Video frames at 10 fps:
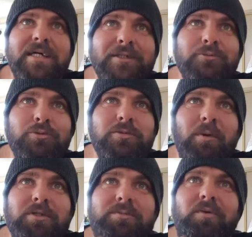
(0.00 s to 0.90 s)
is
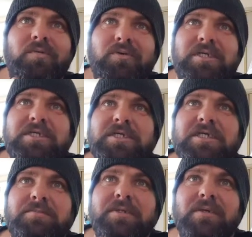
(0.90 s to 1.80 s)
responsible for the
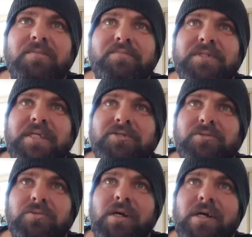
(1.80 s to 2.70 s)
assessment of
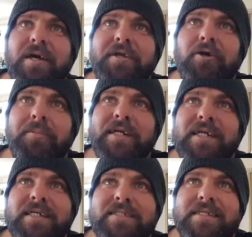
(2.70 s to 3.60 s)
potential
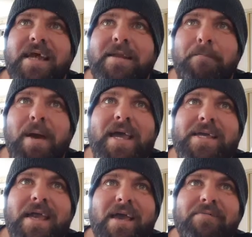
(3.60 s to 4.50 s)
anomalies that
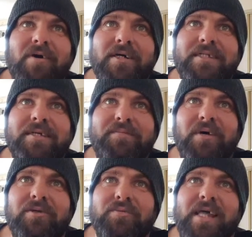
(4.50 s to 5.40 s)
may have
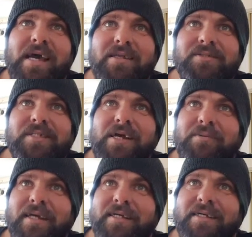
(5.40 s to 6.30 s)
identified with the Health Star
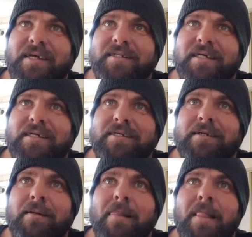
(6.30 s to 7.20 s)
Rating
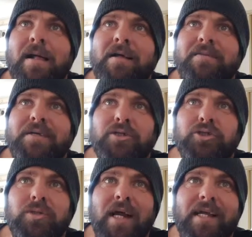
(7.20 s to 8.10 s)
Calculator. The
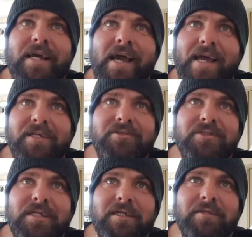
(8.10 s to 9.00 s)
Australia and
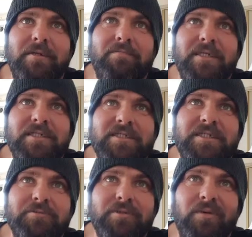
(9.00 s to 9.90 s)
New Zealand
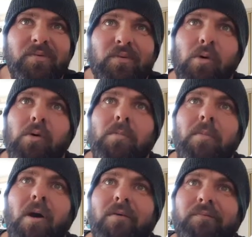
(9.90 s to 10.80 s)
Ministerial
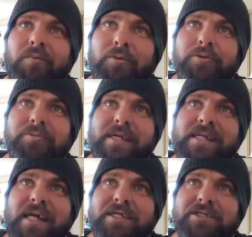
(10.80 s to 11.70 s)
Forum on Food
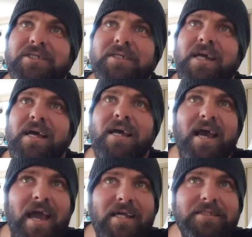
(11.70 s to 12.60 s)
Regulation
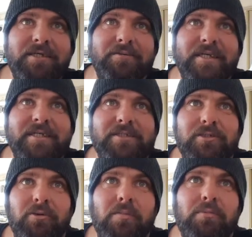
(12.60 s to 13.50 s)
has agreed
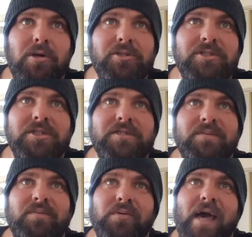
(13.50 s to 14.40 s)
to a process
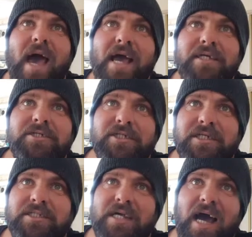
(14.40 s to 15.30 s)
for the
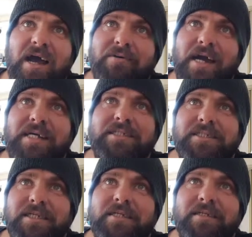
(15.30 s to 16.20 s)

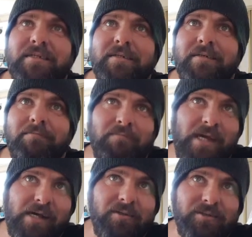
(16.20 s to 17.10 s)
HSRAC,
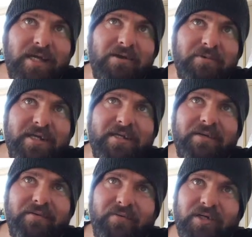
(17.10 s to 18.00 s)
Health Star
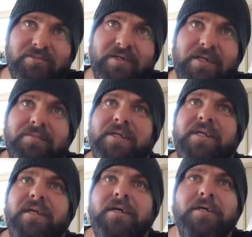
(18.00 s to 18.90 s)
Rating Advisory
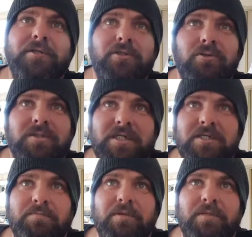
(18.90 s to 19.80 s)
Committee, to
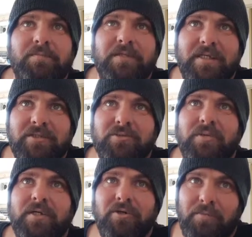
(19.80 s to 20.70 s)
assess
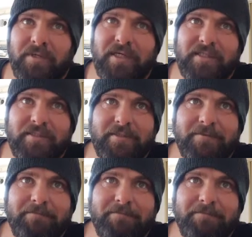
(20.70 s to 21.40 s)
potential anomalies.